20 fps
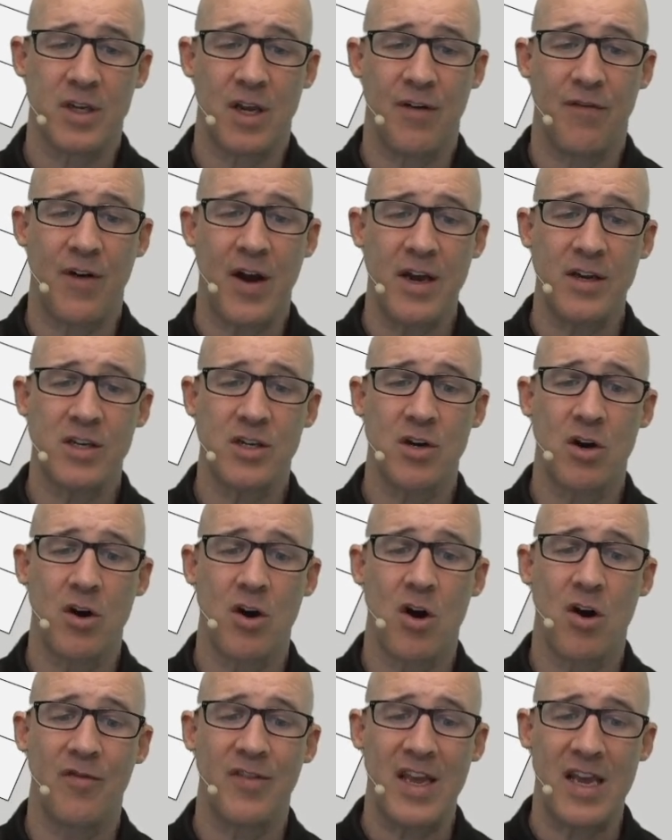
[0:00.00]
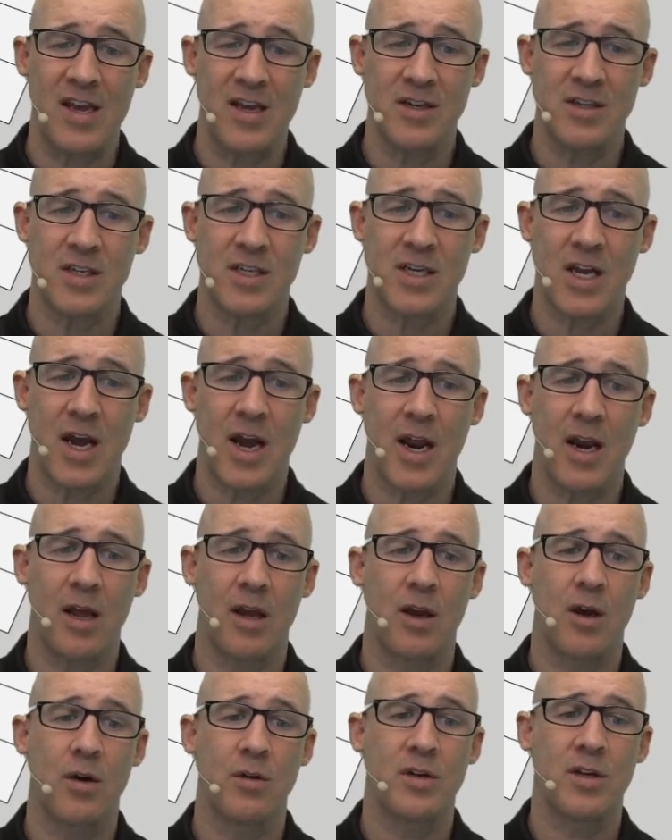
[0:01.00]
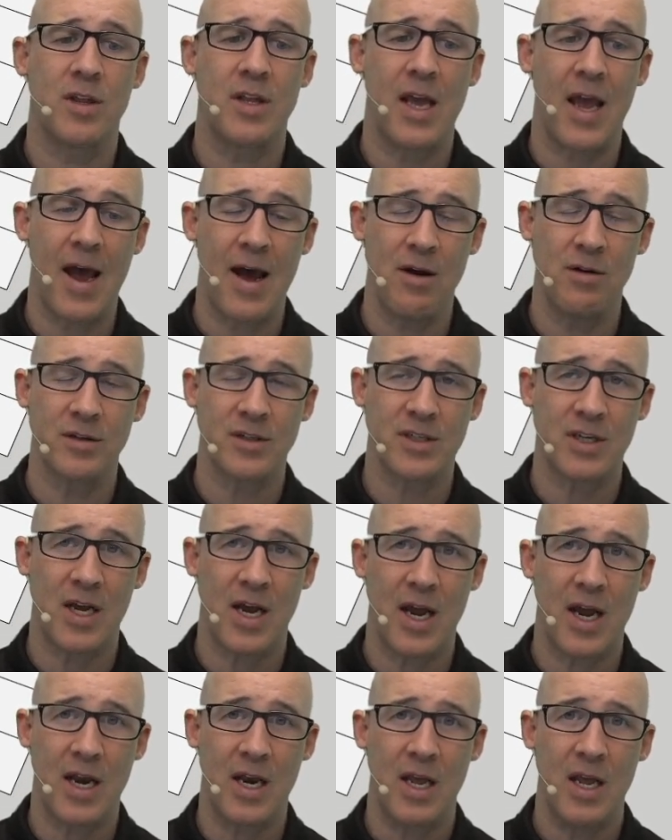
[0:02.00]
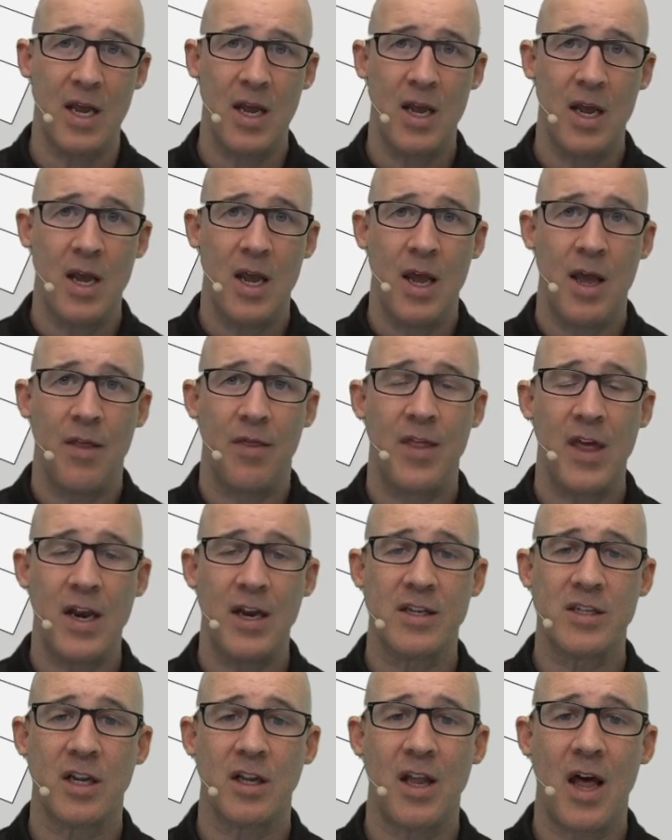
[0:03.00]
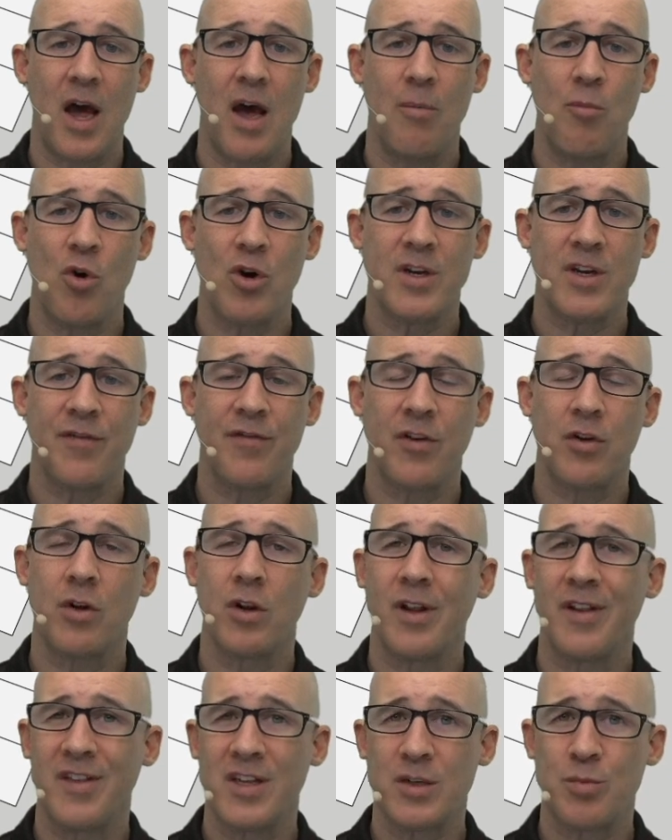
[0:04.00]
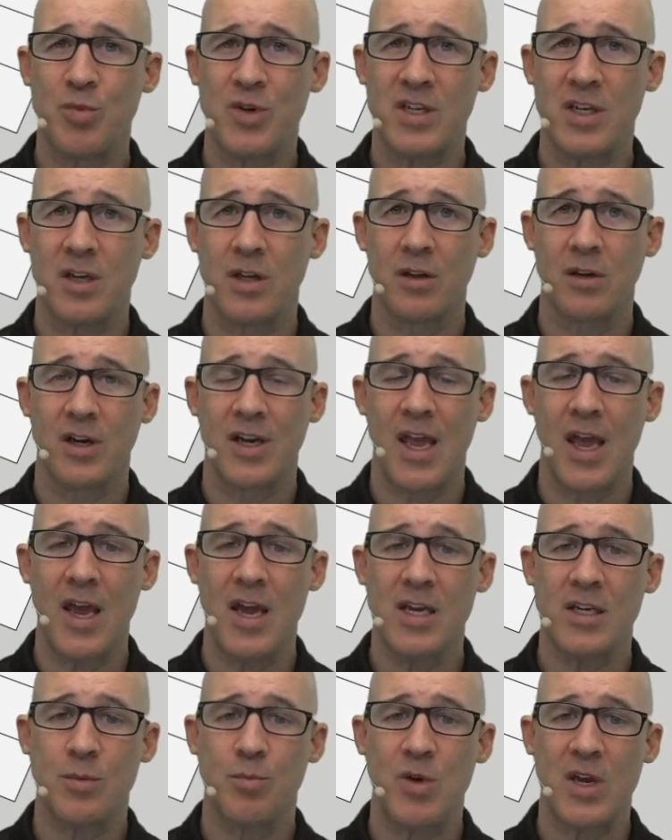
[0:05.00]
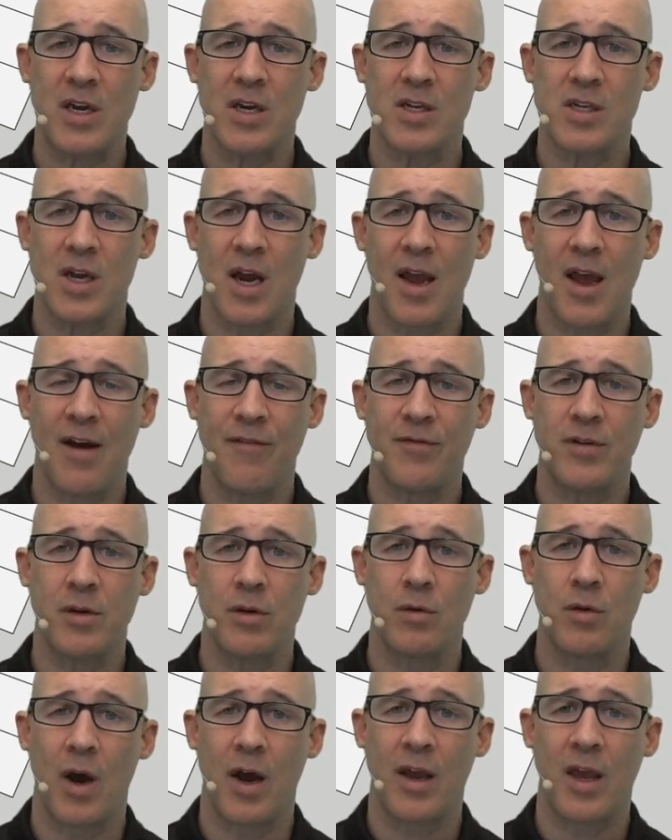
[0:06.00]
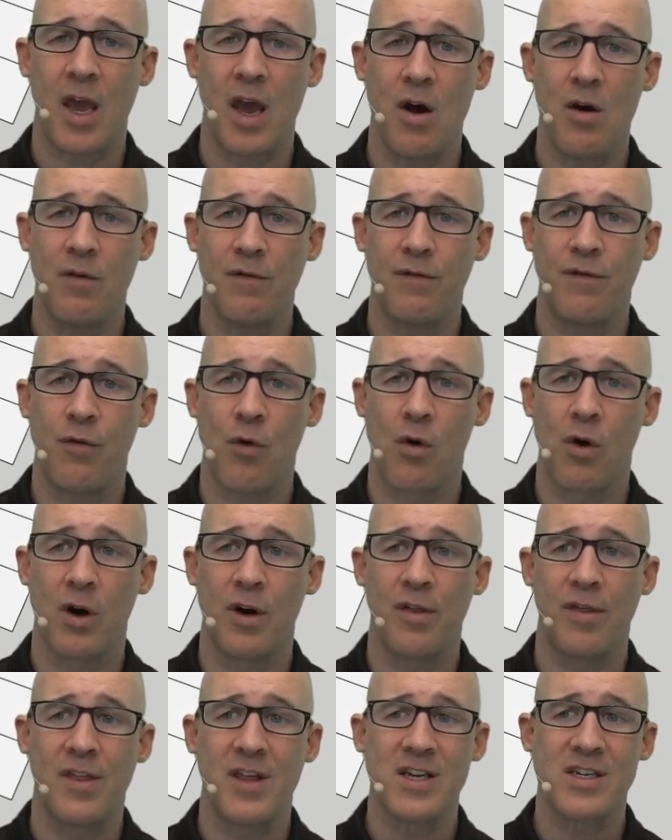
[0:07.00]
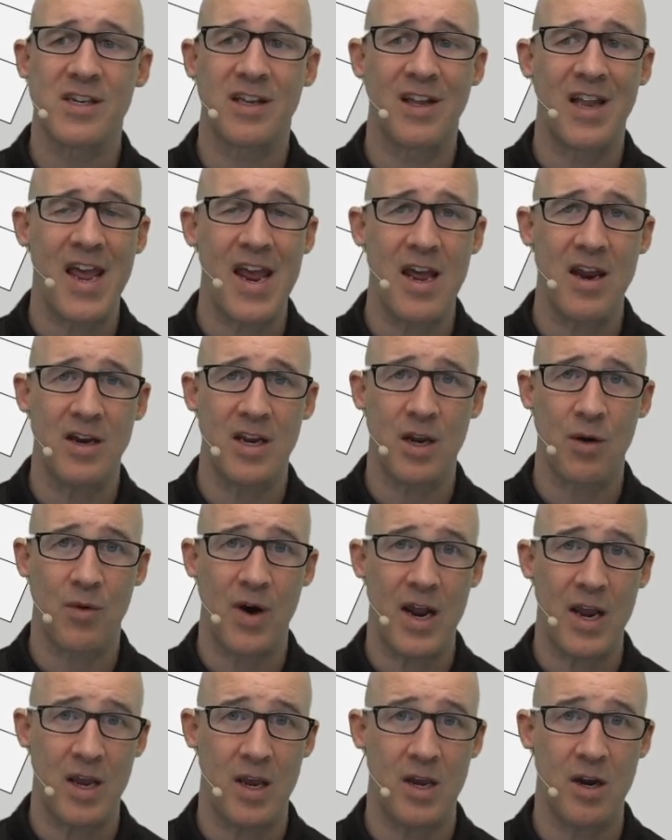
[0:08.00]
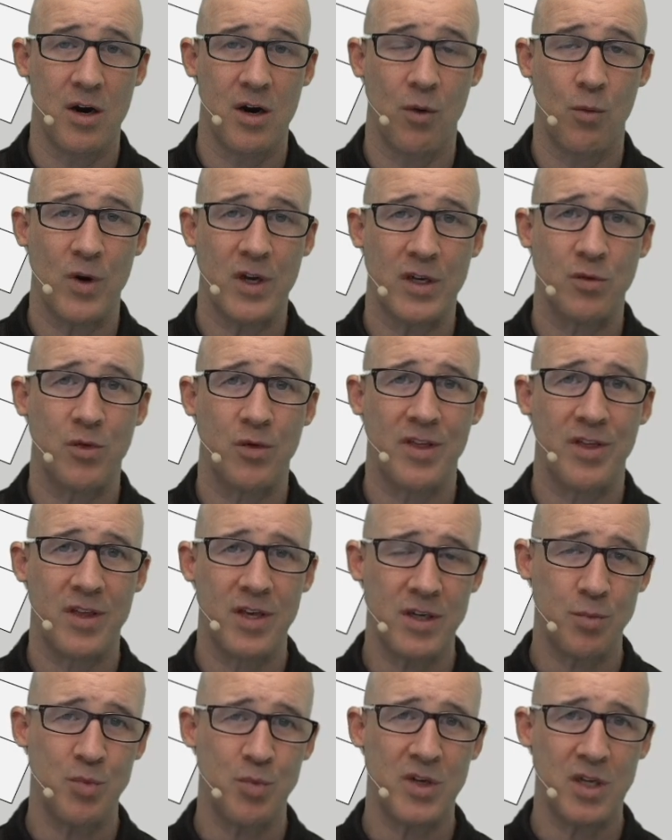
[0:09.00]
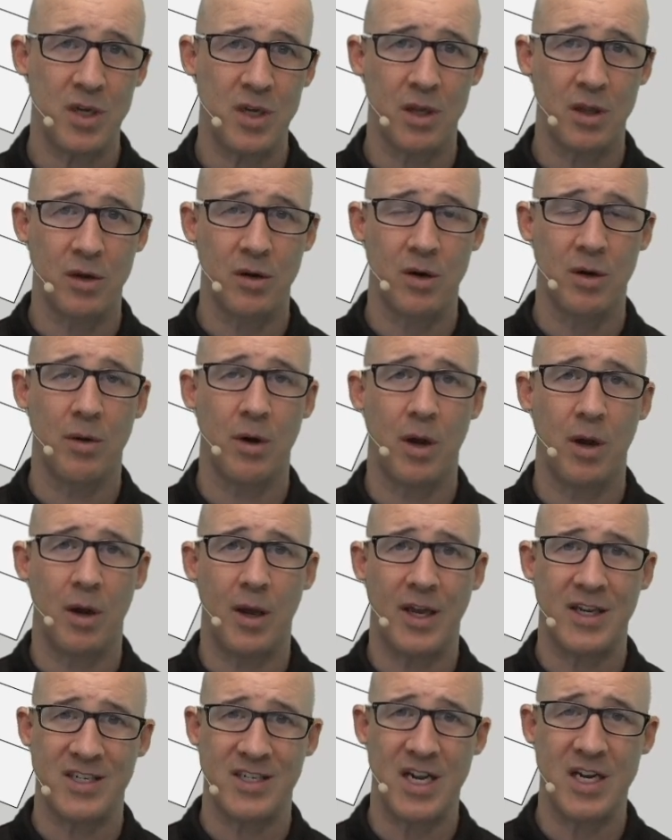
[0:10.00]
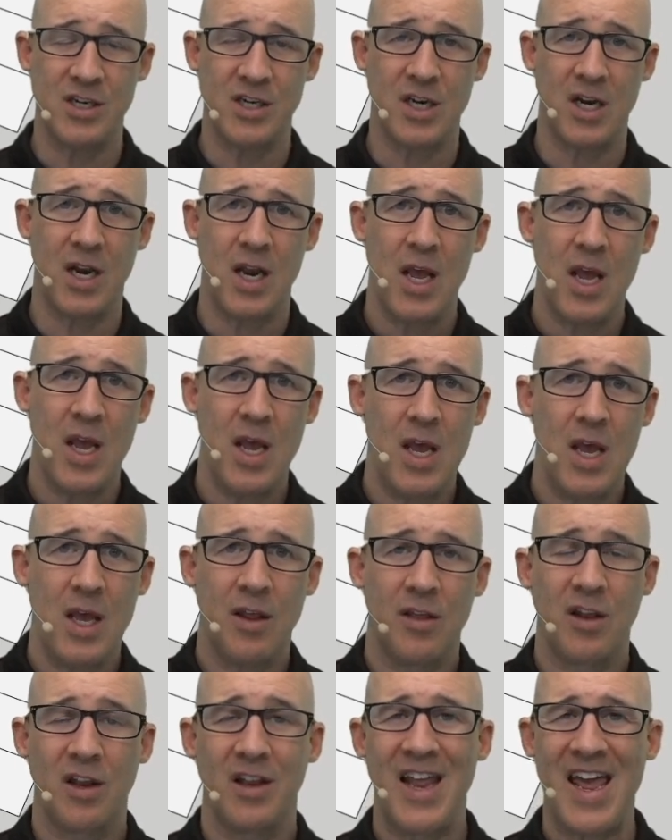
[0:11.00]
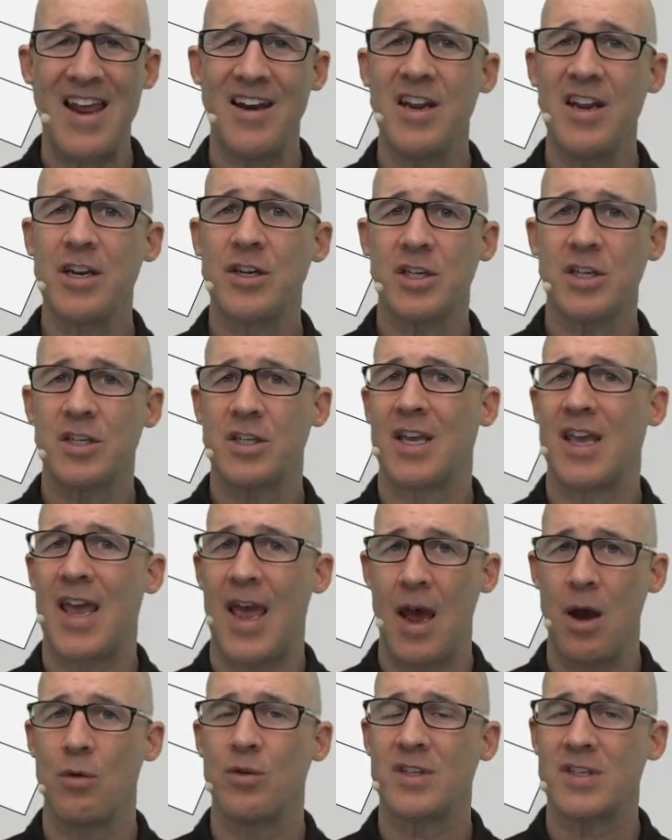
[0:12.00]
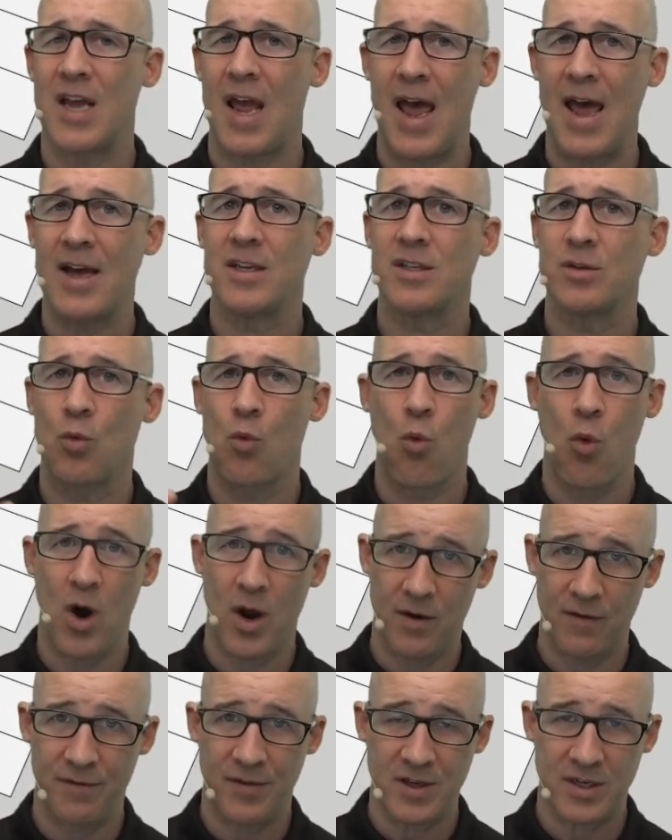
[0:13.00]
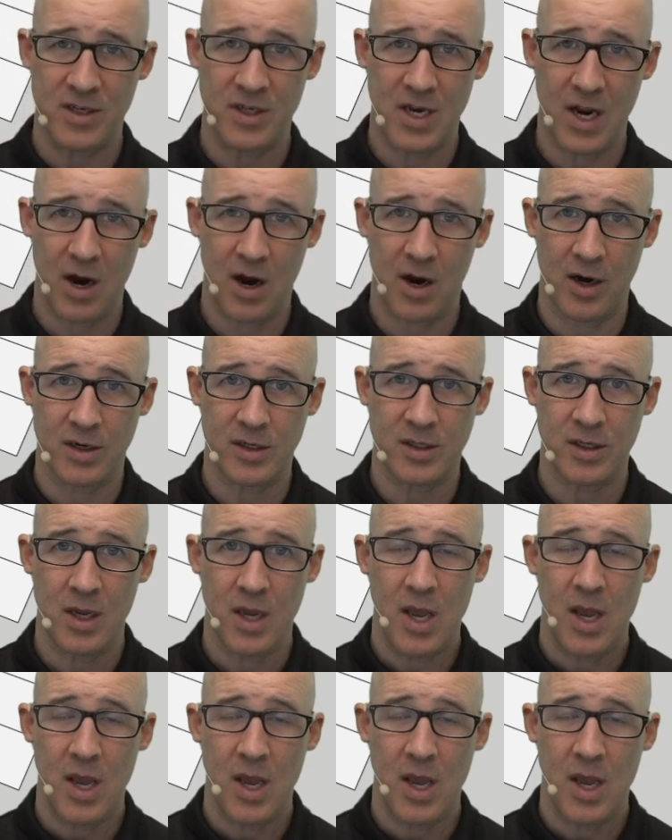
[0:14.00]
If I start on the inside and go to the outside, then it's a lot more difficult in this particular case because I have to account for this landing right here, which with this particular extension, the landing just counts as one of the stairs.